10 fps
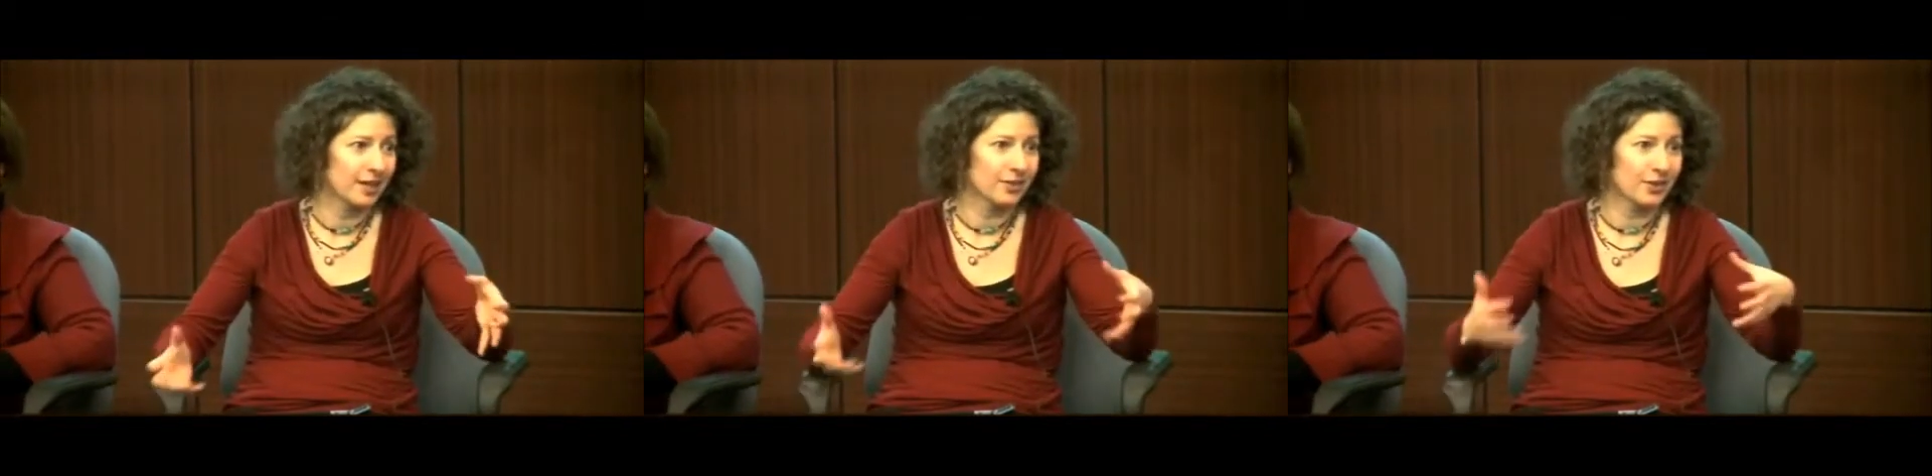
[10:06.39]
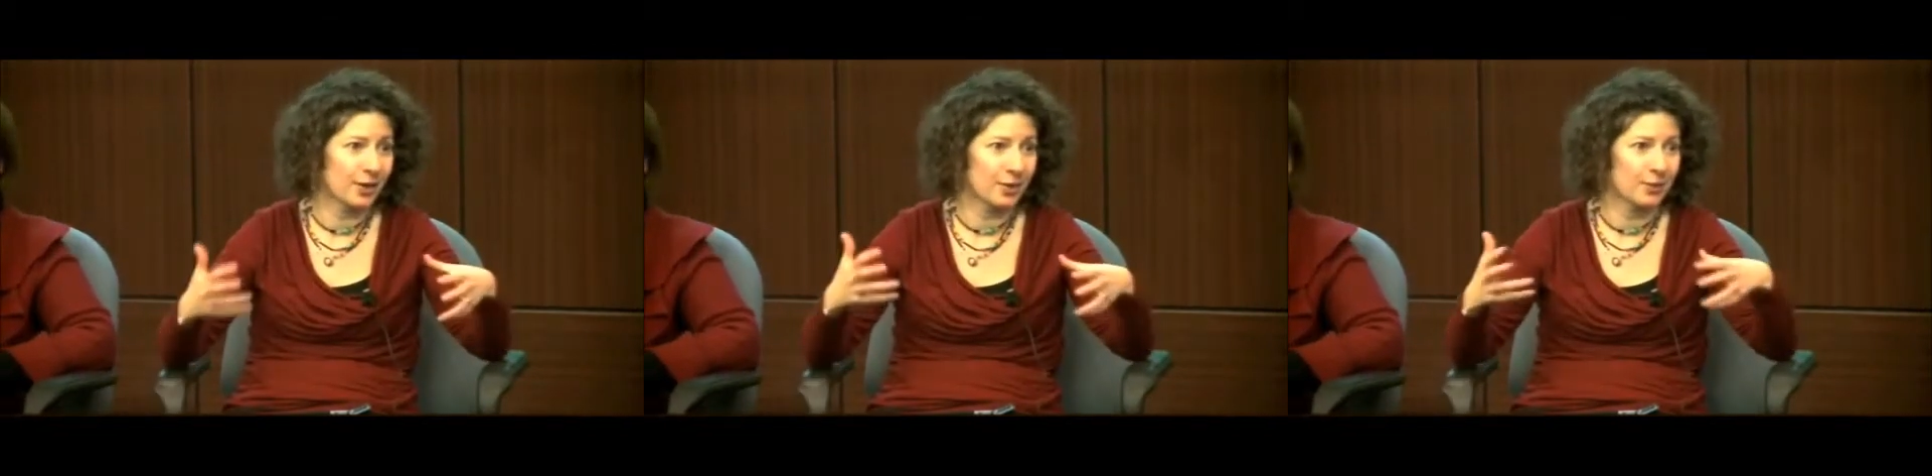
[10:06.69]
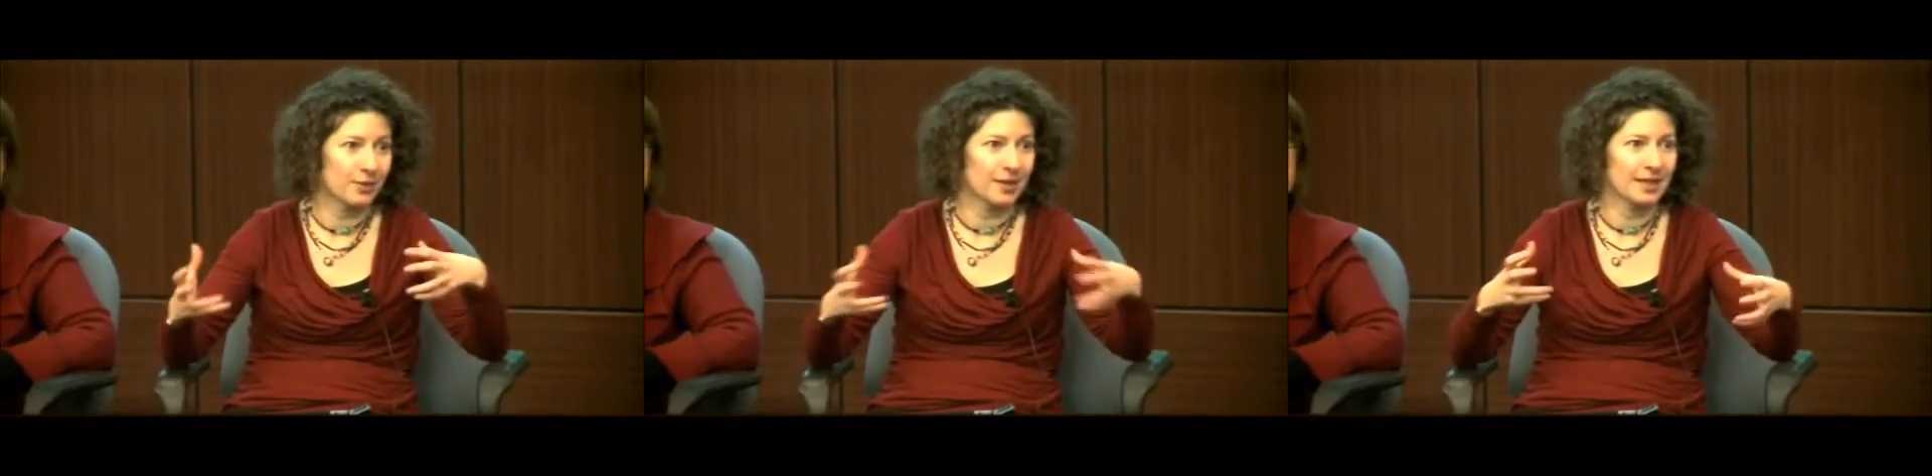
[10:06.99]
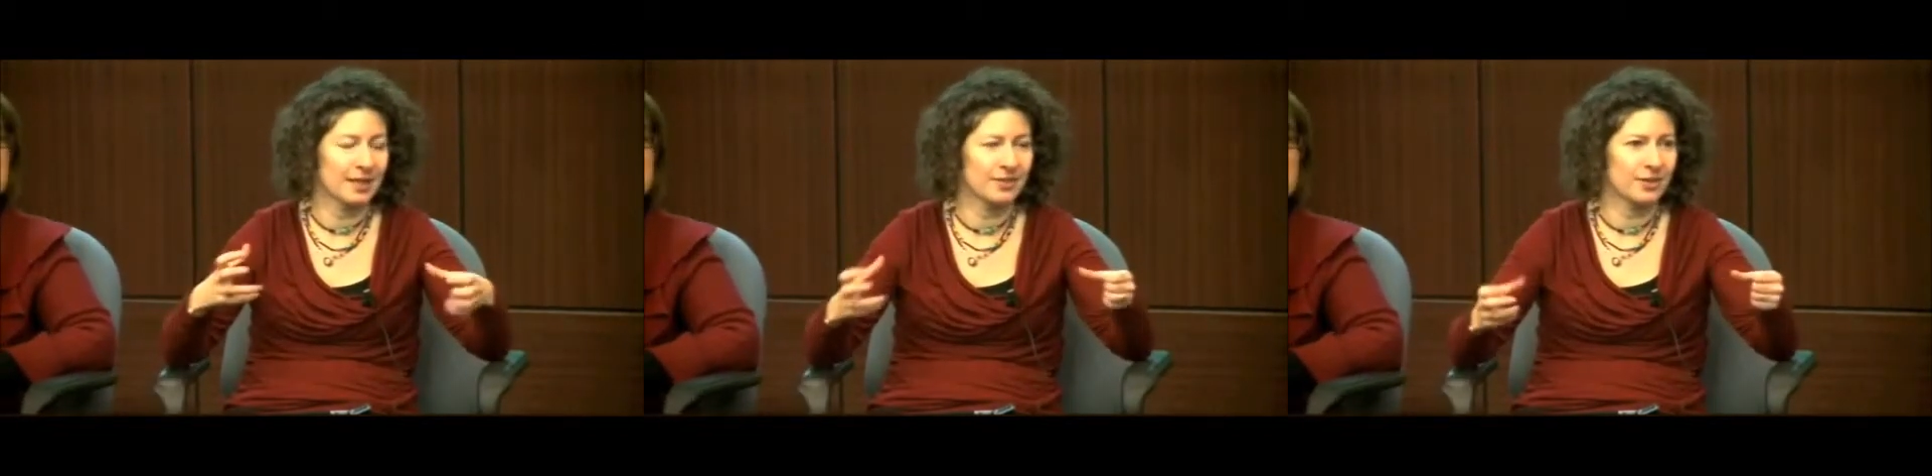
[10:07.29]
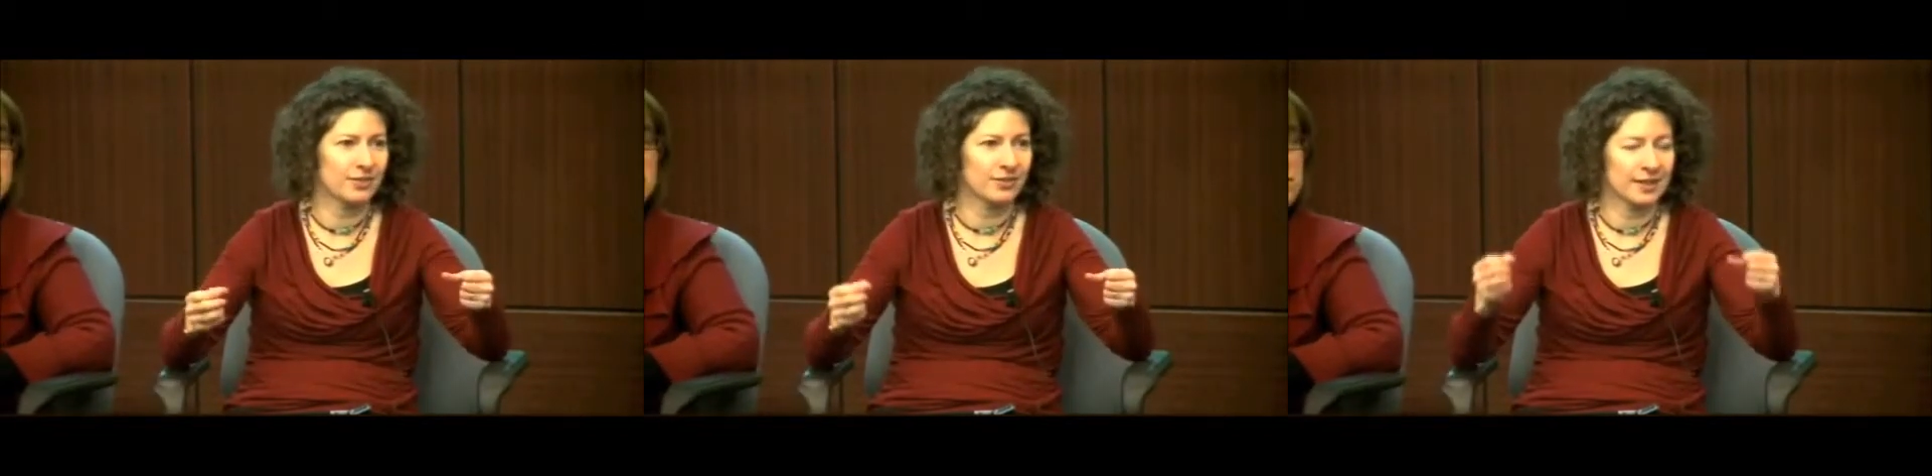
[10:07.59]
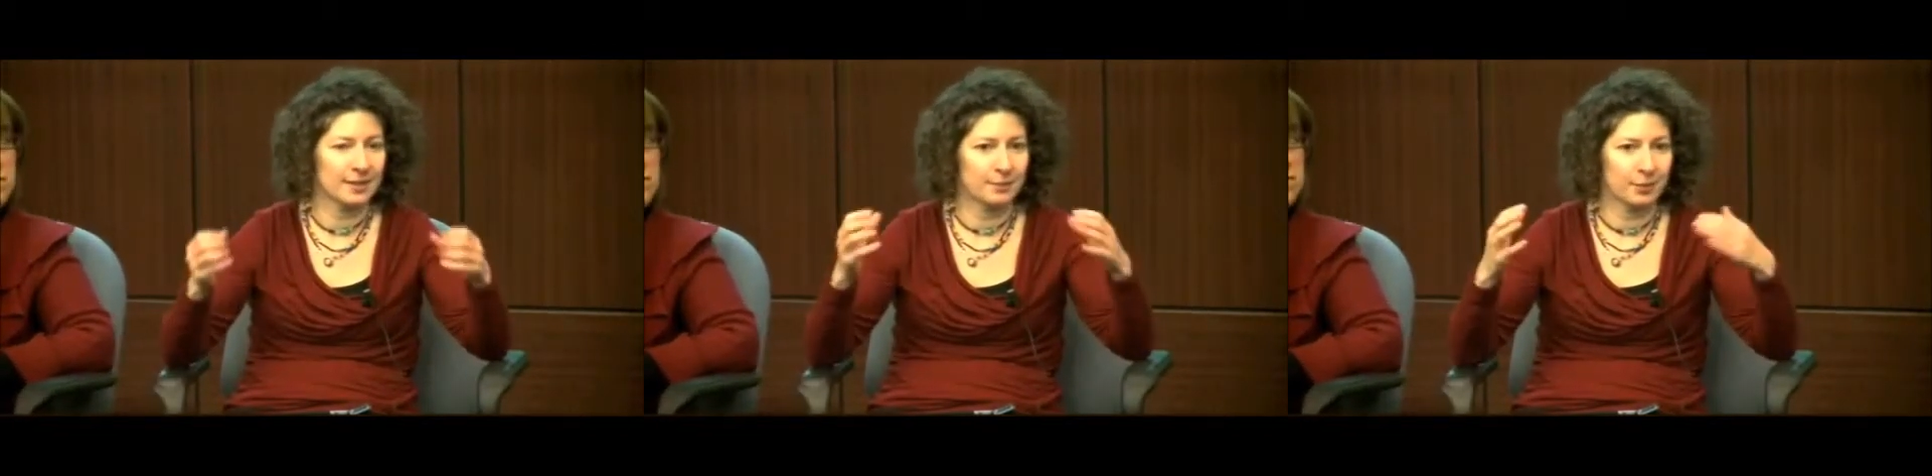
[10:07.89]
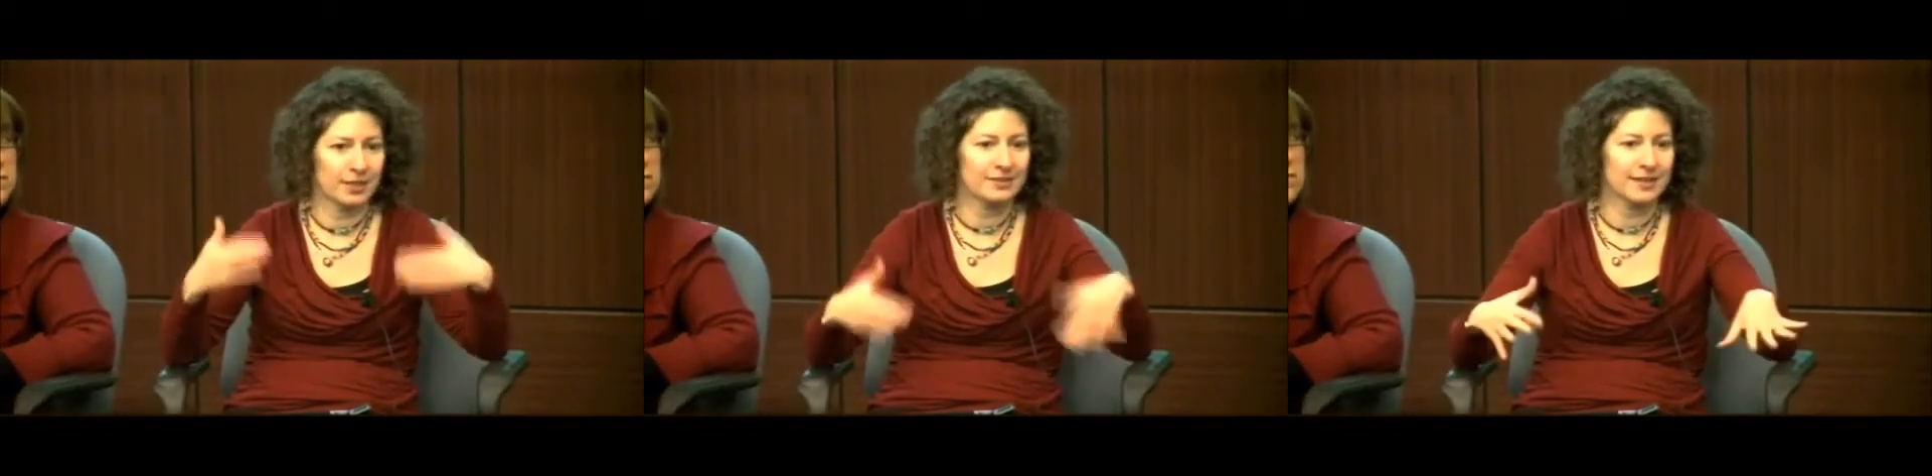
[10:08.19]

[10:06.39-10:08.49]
So it brings